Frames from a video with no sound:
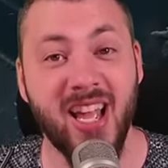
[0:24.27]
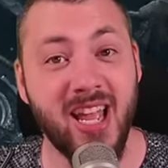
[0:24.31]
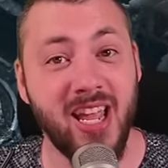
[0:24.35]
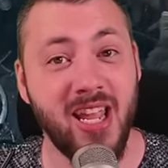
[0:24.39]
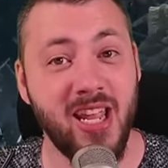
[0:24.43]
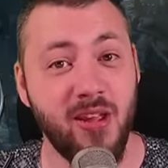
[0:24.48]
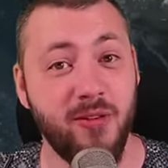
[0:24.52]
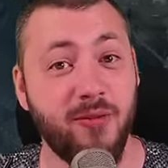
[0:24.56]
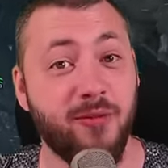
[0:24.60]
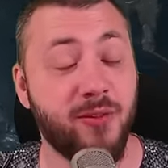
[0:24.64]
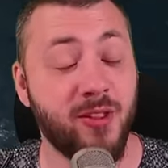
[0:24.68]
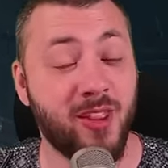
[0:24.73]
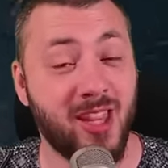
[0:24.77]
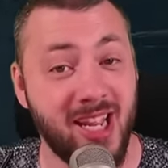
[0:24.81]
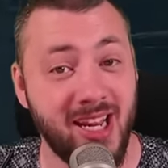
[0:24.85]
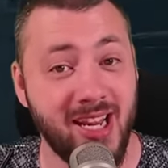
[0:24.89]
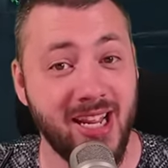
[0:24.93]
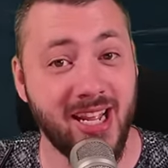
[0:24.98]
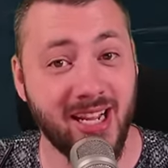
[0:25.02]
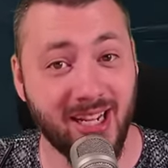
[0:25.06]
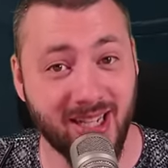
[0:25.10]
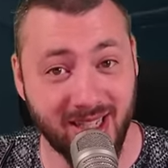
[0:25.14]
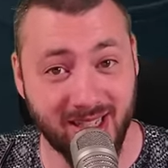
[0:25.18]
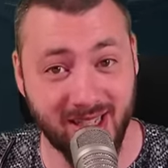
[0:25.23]
if they
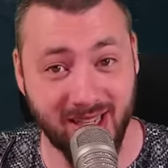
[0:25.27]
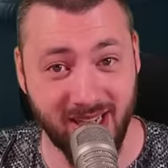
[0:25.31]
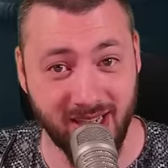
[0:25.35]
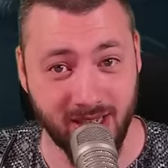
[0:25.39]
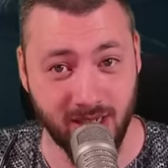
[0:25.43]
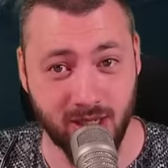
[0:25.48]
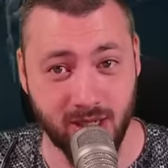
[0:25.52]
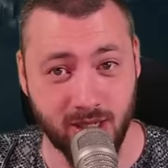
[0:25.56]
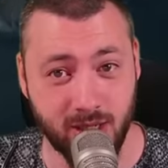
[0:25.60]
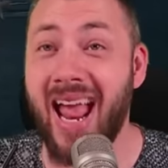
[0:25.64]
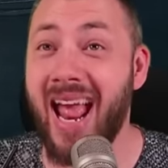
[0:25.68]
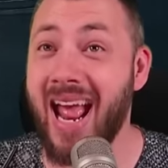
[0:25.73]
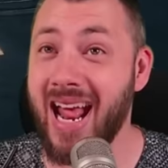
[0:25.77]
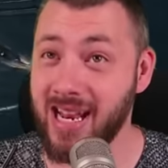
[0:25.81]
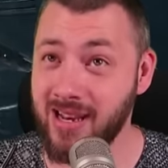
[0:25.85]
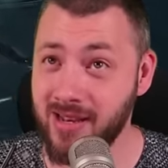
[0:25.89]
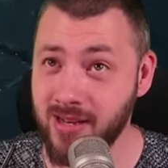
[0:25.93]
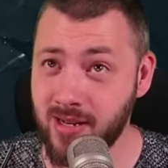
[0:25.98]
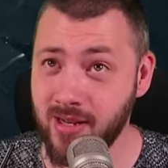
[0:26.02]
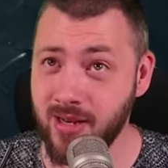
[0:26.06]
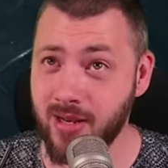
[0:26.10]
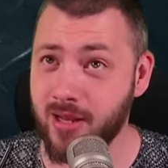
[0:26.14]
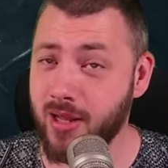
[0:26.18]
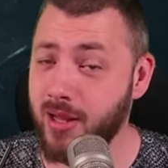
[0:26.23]
exist.
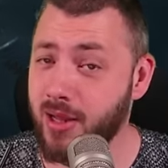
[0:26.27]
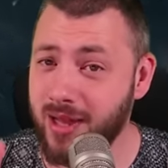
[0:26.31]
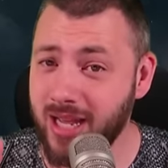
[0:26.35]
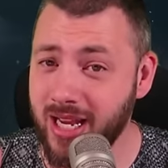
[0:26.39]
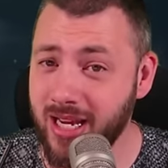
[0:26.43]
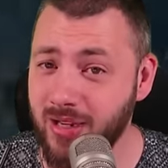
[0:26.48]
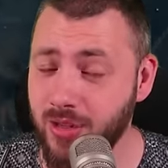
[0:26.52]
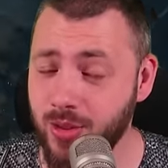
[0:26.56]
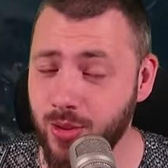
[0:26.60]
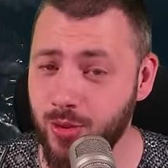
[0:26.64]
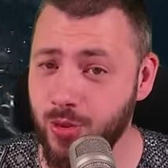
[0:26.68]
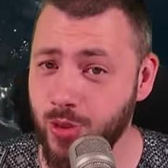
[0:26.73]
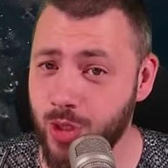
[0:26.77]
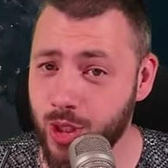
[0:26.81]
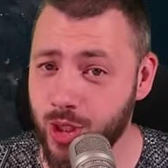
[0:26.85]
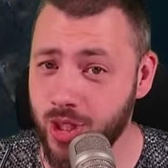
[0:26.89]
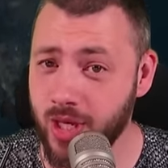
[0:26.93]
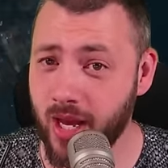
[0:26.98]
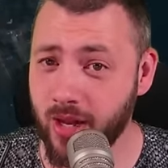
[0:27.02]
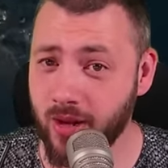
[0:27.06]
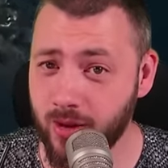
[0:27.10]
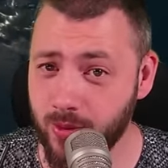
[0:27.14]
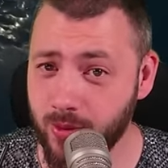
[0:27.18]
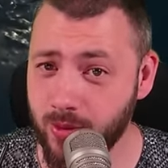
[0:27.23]
And they do
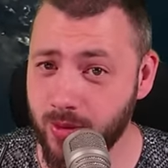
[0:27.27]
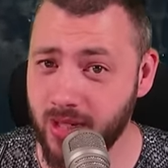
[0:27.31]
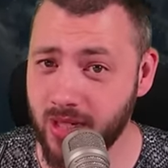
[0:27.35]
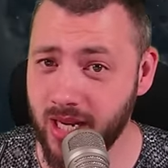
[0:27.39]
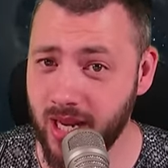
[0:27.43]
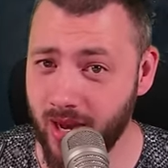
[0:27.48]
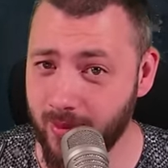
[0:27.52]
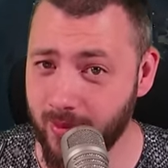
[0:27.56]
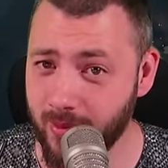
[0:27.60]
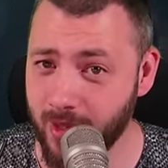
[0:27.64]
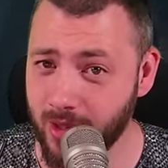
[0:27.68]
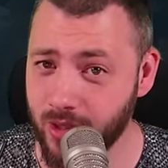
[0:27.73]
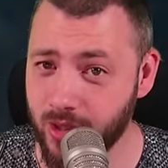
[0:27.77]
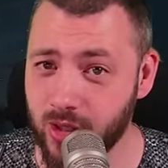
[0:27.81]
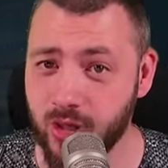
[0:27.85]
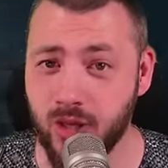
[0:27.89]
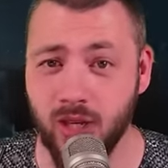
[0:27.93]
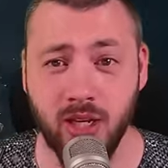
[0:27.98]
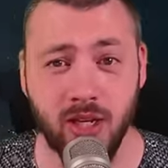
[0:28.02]
Shadow damage.